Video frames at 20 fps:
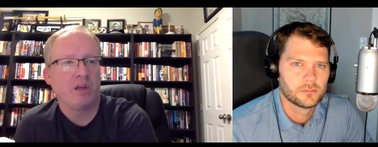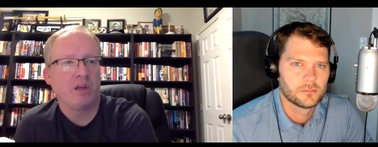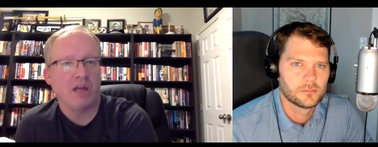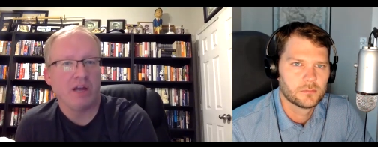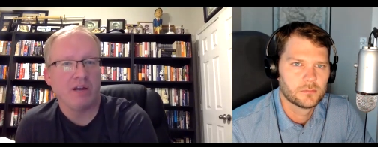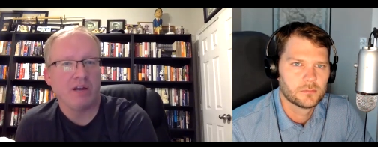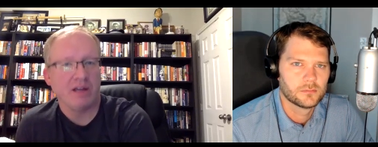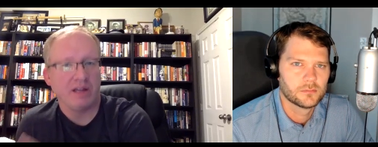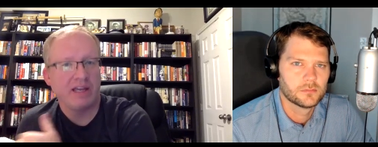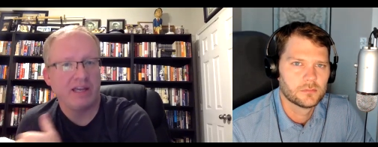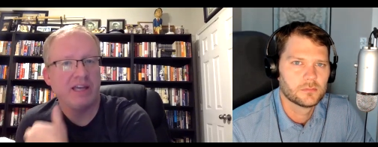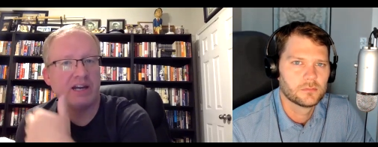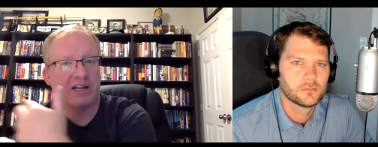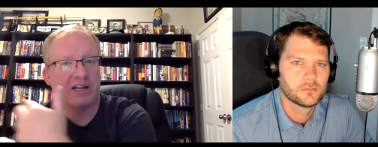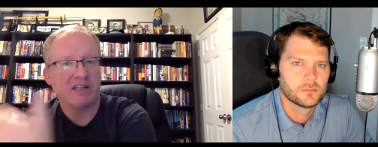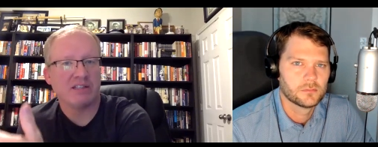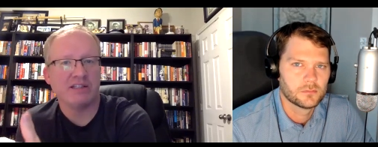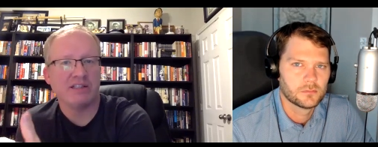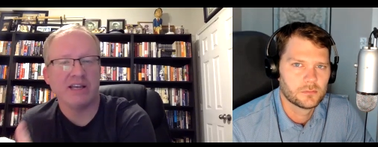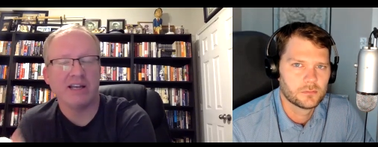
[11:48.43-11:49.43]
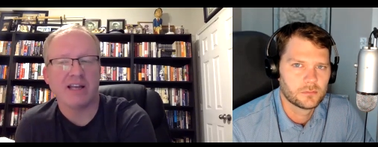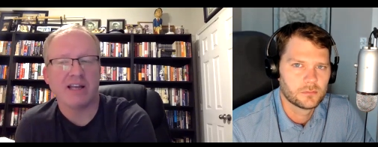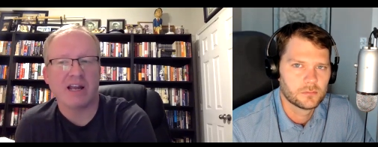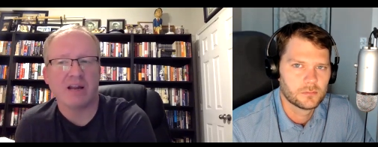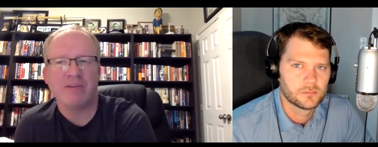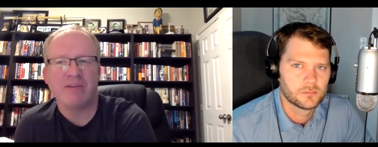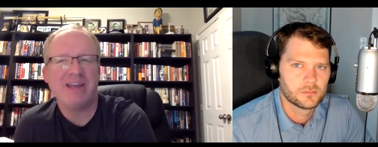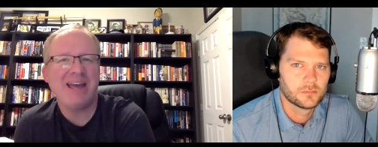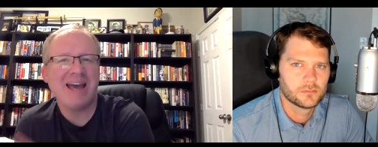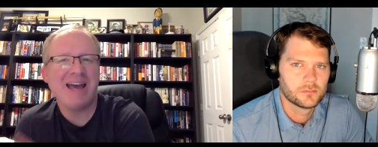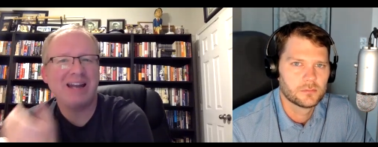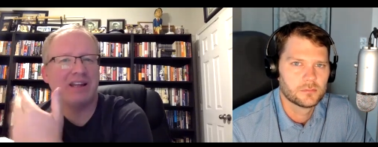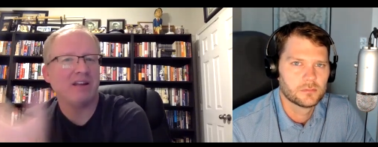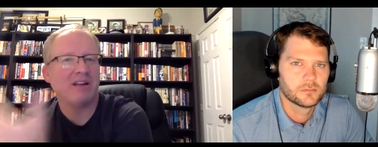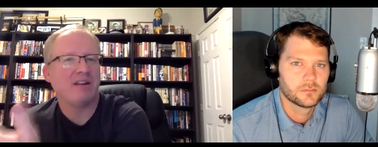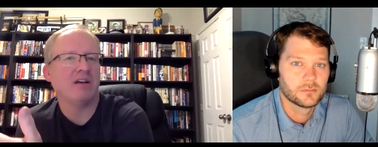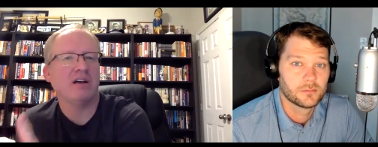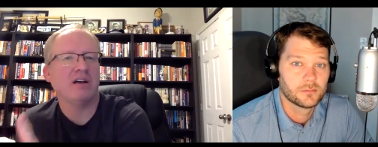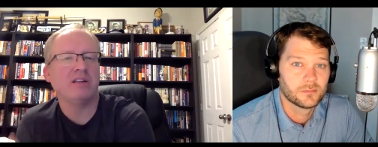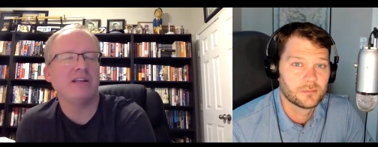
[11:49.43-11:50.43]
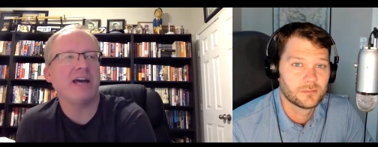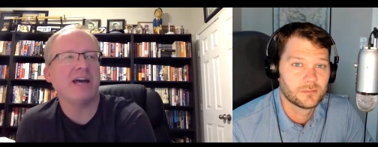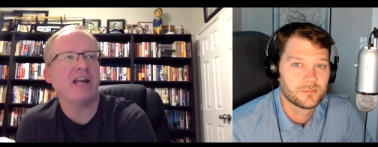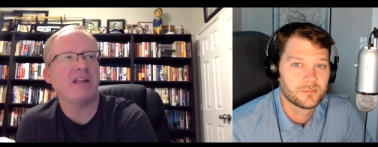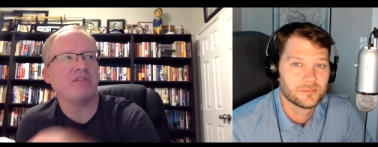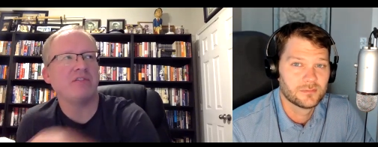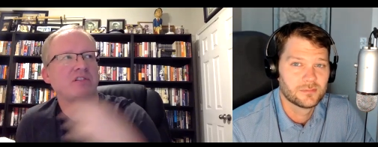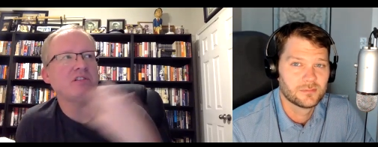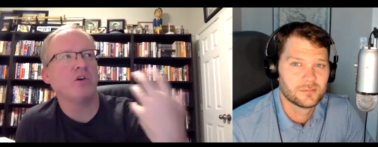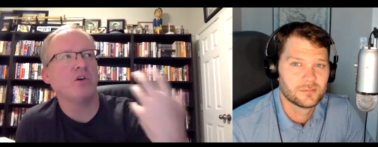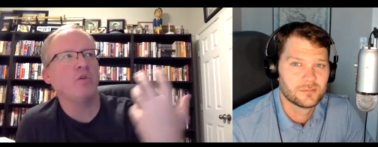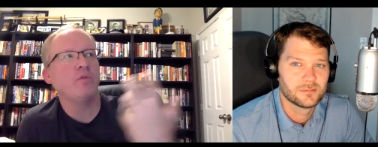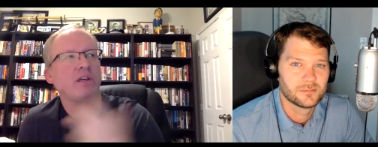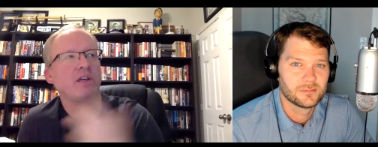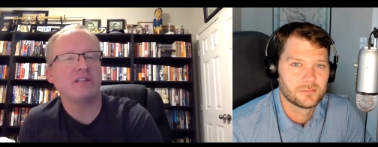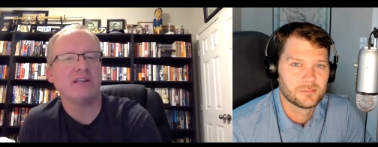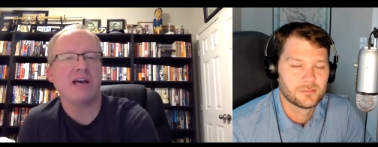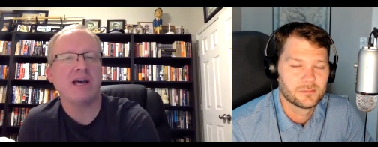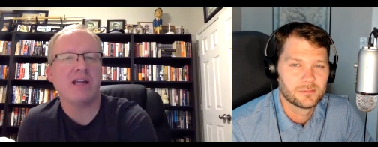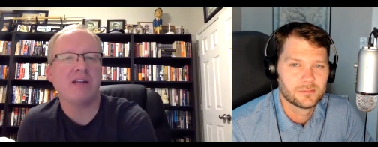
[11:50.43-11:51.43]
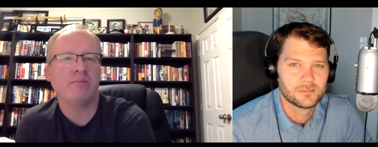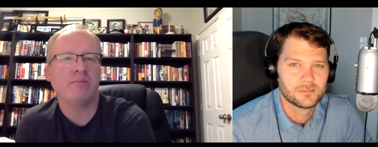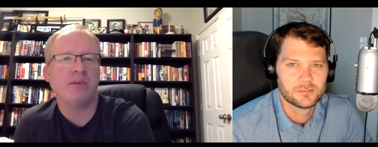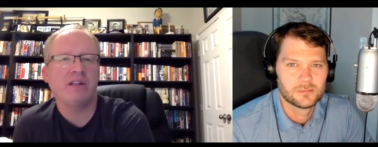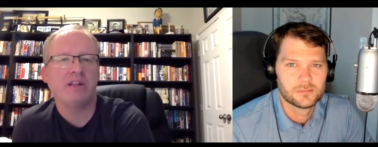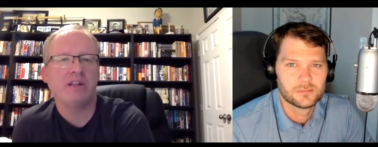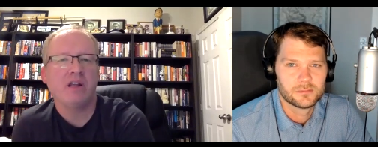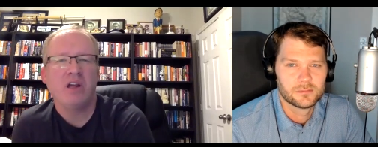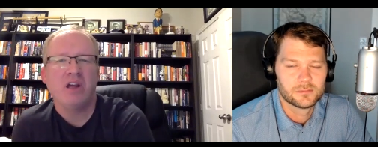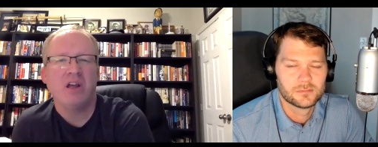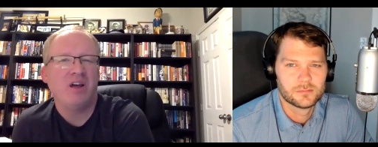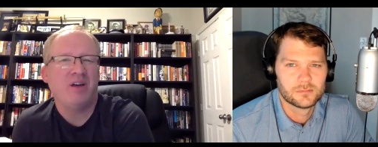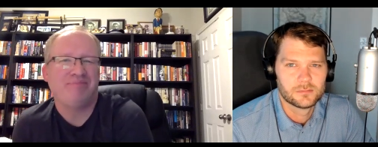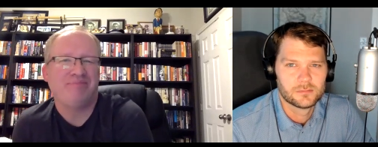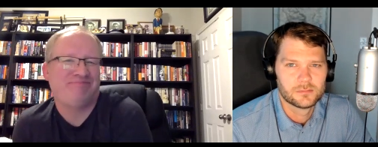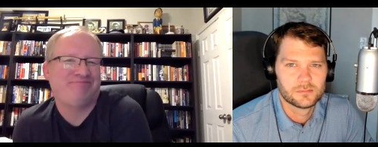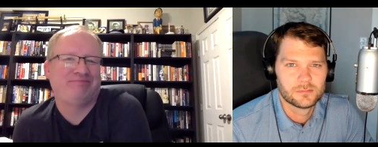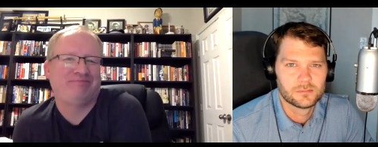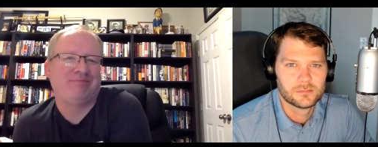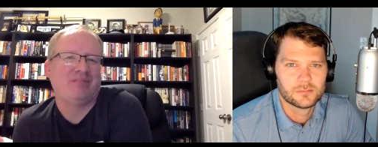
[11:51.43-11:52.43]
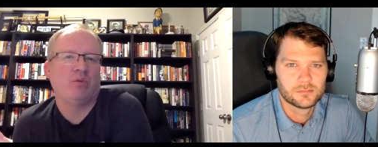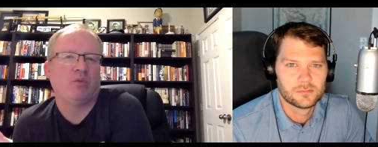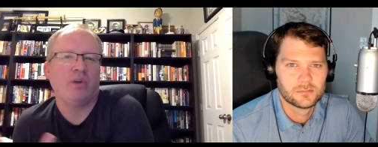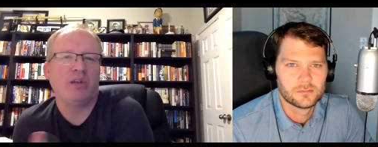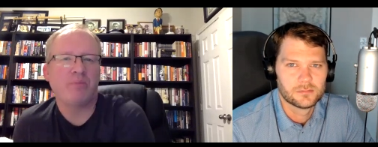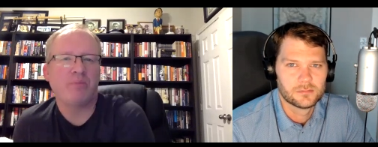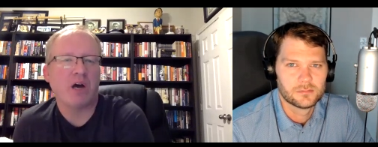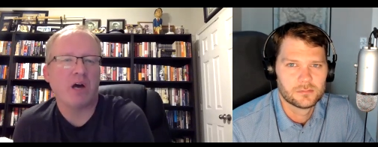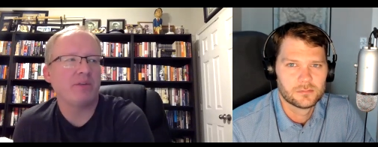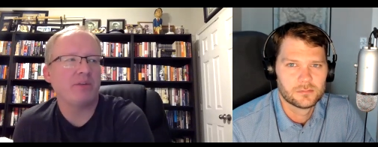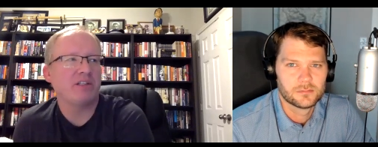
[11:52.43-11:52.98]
Speaker 1: And, and Kennedy's deadline. If he hadn't have done that, if the Soviets hadn't been, we'd probably